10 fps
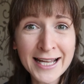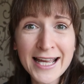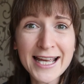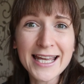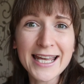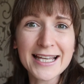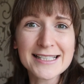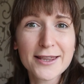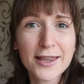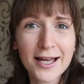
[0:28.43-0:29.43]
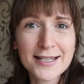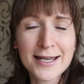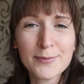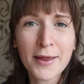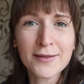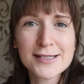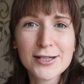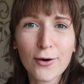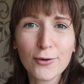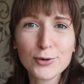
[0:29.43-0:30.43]
He is 13
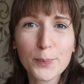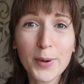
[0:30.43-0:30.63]
months old,